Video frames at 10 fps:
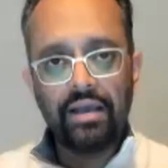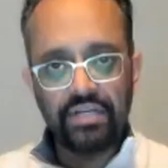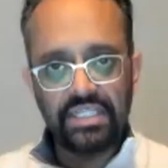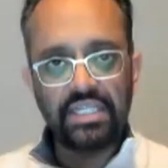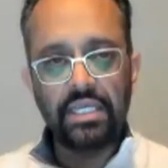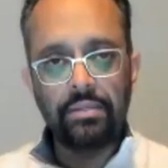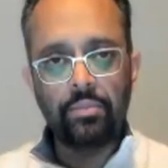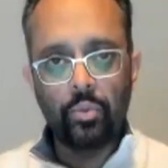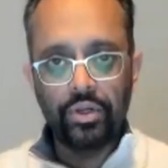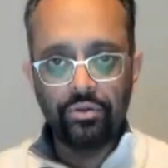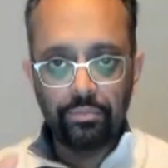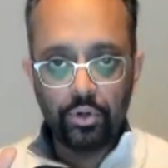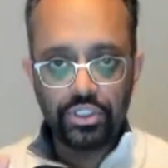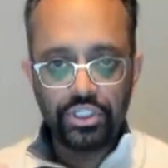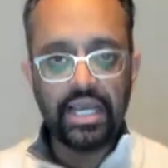a team where you've
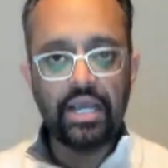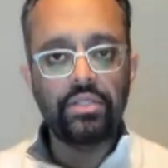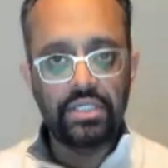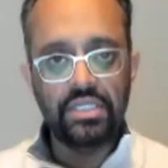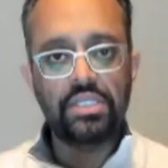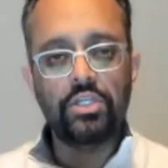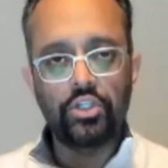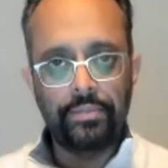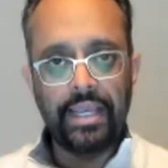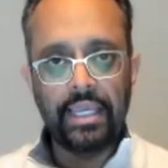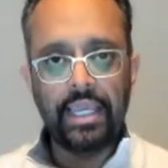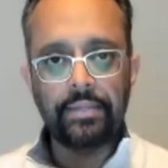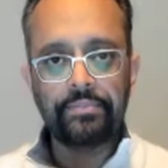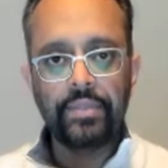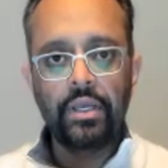pushed down the decision-making,
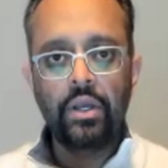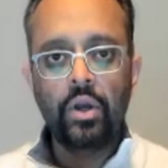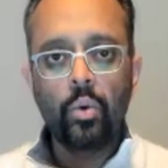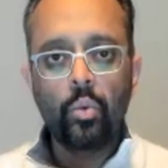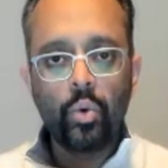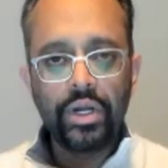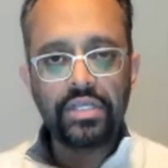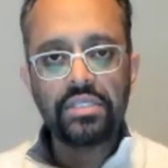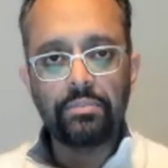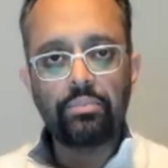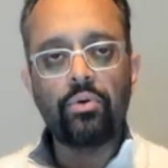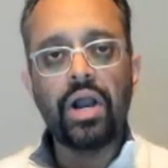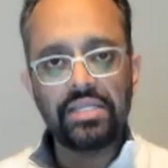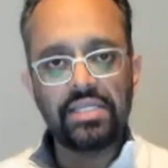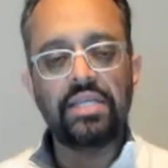what is the
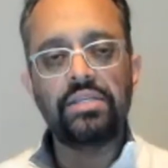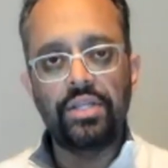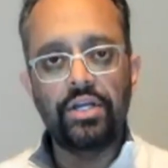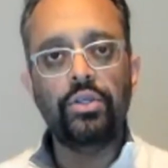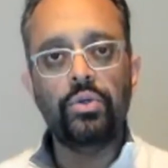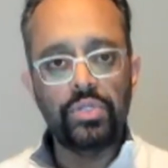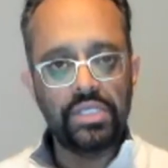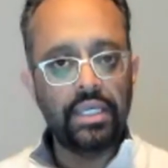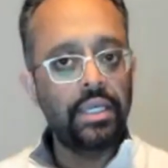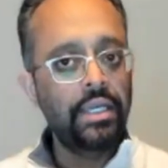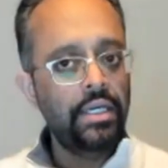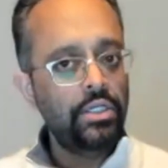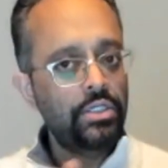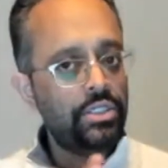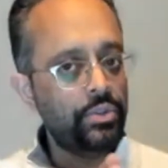process they're using
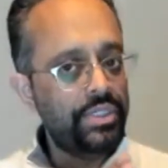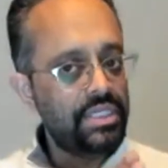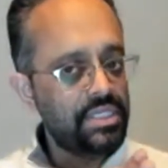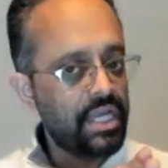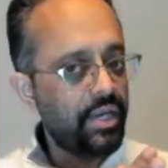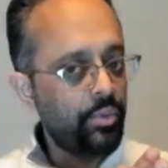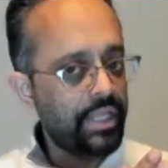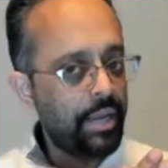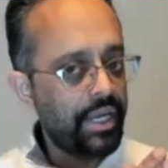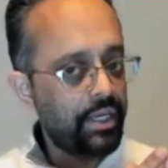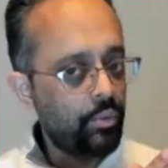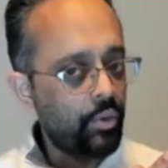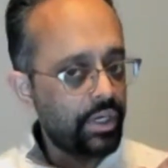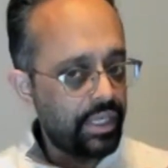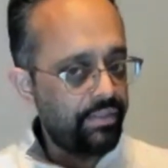to decide, what am I going to
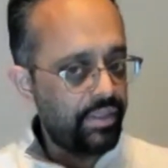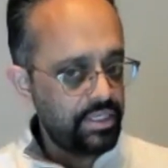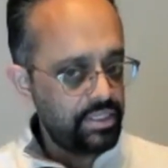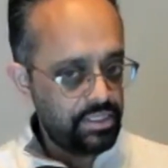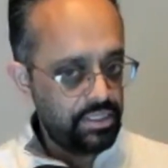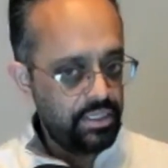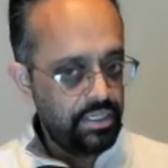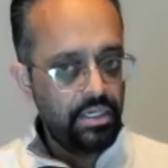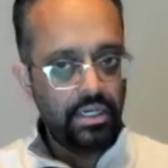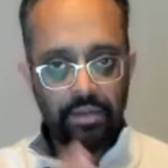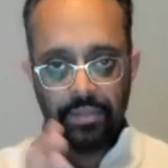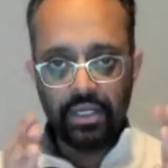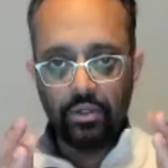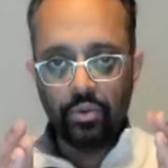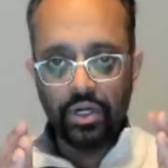work on this? Am I going
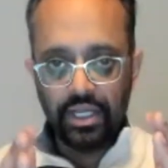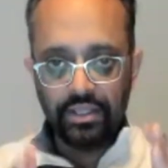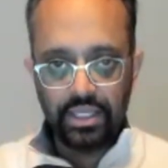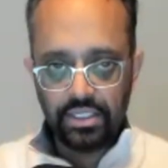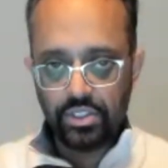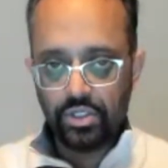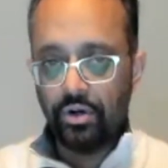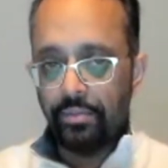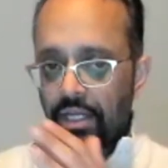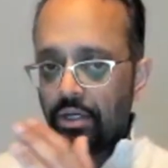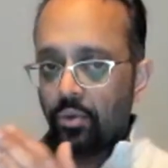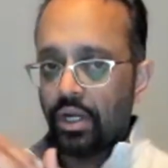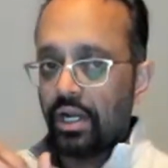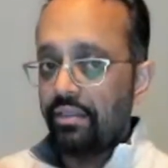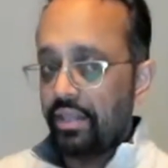to work on this? Or am I going to work
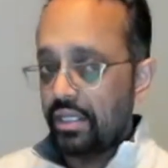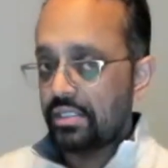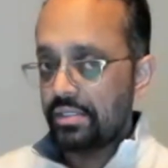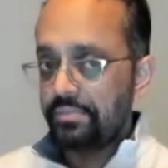on this?